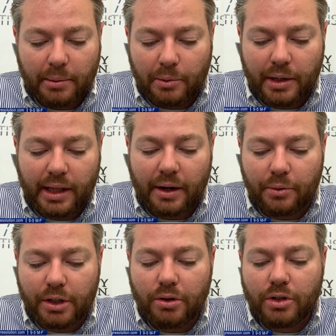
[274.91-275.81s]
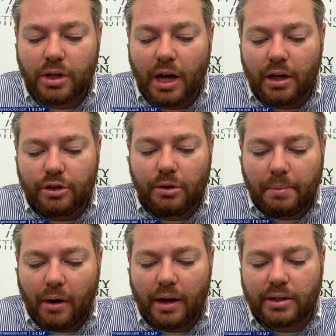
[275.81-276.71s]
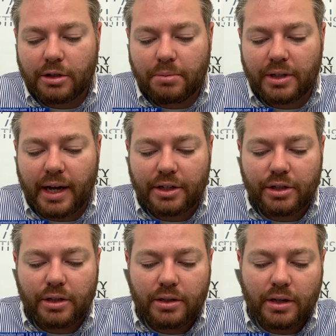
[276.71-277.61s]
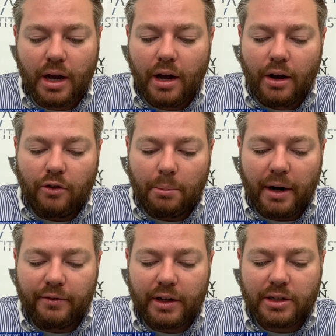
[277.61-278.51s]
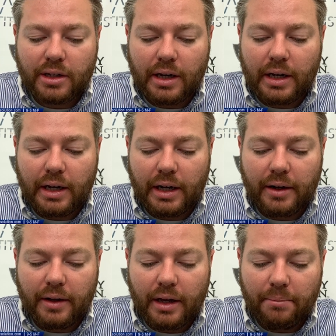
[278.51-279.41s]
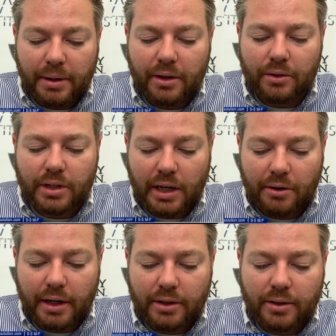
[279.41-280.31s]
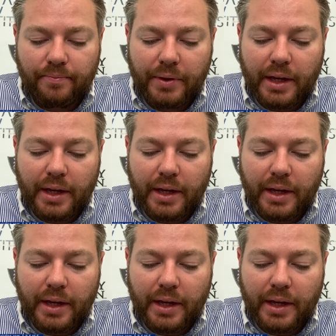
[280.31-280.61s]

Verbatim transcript: Let me read it again. Reduced due process protections for benefits uh, appeals hearings,